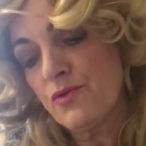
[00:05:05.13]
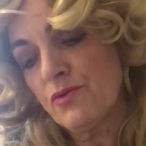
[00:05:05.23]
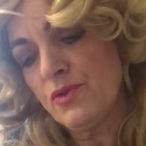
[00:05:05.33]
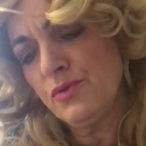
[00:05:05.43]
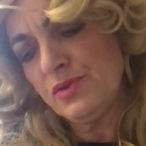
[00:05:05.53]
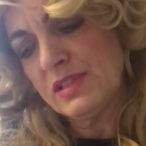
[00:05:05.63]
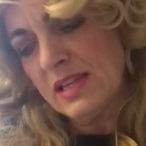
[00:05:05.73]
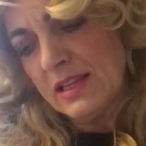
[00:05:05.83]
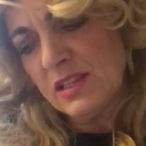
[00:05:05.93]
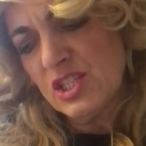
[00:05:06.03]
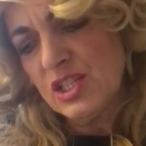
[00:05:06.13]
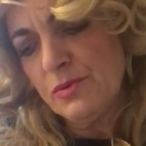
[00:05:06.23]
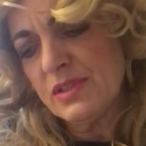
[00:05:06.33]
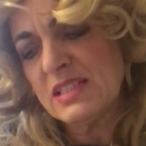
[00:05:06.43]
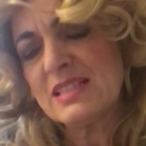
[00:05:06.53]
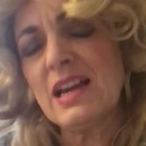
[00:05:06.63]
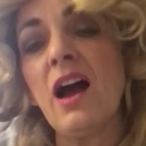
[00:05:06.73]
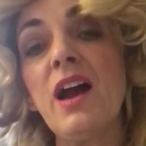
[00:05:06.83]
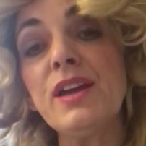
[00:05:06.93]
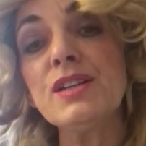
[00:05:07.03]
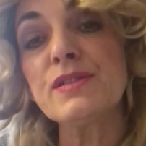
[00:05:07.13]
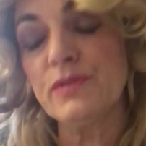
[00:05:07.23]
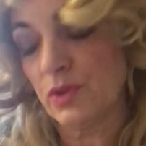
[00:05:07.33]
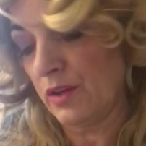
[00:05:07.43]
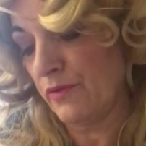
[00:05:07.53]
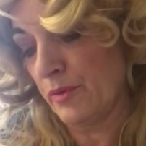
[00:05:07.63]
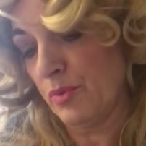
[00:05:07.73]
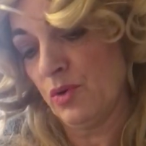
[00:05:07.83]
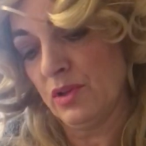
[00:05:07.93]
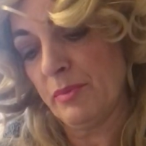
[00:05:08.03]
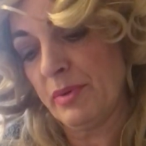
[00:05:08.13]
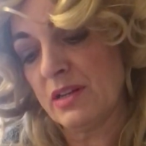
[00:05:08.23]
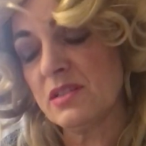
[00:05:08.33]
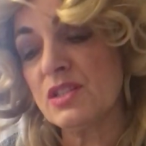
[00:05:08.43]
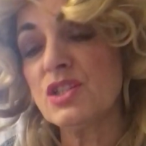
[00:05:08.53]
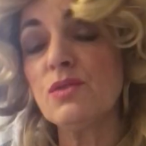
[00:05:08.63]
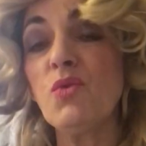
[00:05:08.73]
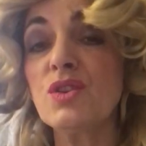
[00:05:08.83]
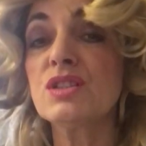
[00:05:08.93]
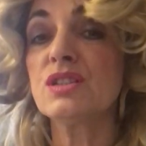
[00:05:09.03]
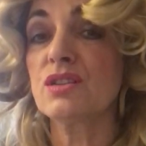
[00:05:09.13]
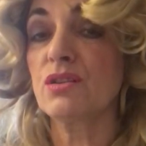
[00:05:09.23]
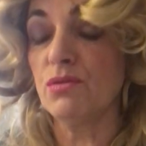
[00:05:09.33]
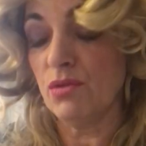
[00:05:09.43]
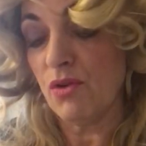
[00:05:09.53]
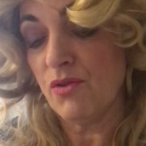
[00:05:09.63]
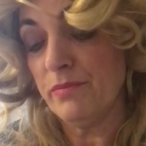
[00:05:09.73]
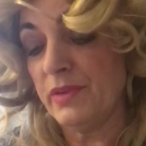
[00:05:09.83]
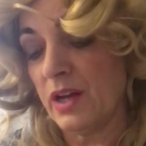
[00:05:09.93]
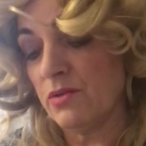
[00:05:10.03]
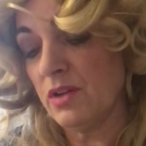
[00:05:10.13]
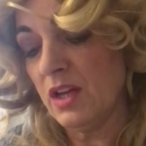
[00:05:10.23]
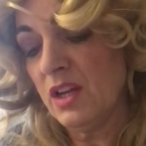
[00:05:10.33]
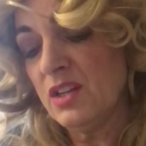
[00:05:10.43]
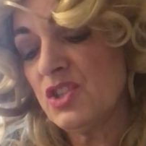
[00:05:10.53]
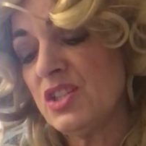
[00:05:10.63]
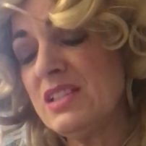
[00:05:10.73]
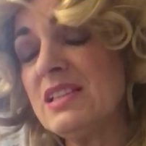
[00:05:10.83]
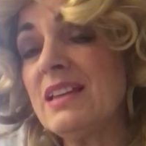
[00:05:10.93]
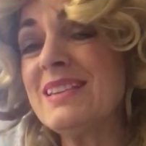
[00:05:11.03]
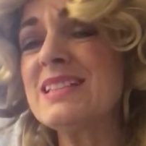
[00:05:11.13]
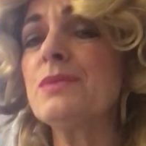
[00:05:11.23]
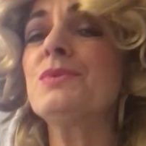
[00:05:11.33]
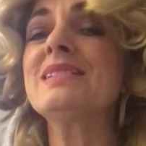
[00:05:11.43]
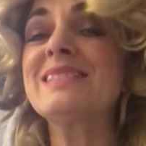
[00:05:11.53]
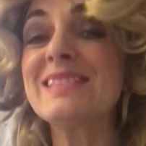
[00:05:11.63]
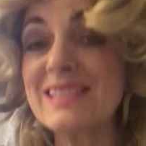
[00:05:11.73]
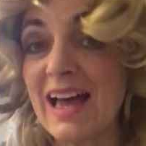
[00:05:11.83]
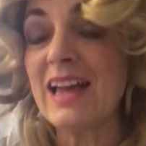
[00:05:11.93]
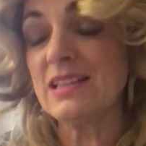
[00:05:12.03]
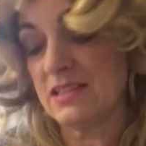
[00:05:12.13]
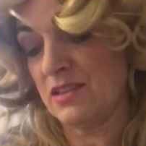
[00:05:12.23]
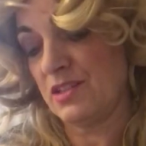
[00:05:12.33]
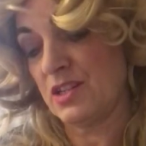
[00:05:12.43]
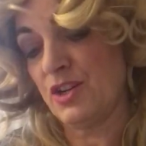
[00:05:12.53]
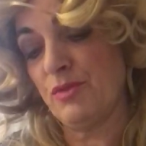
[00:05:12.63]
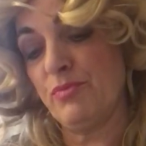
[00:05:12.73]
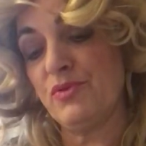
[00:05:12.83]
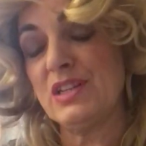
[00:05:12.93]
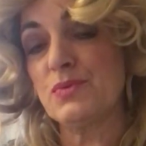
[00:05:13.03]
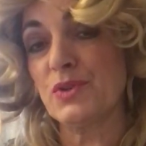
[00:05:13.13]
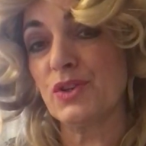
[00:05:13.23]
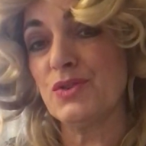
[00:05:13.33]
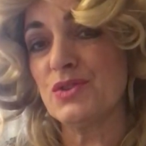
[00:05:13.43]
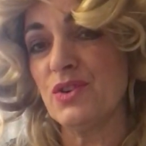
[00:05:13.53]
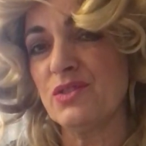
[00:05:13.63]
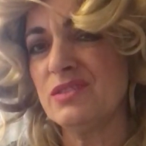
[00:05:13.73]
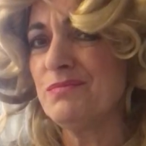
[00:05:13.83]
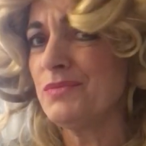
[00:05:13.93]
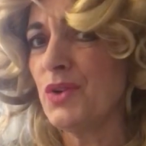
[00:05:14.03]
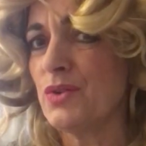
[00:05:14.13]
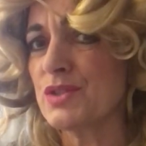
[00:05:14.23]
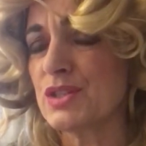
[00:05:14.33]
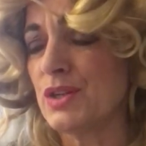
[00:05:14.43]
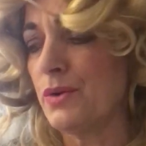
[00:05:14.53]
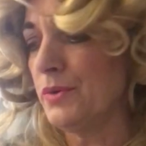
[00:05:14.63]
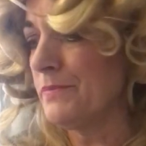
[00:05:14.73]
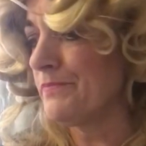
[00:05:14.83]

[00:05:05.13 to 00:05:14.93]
Rue said that she was tired of looking for polar bears and she wanted to go home now. She said that it was sand that her breed were good on, not snow.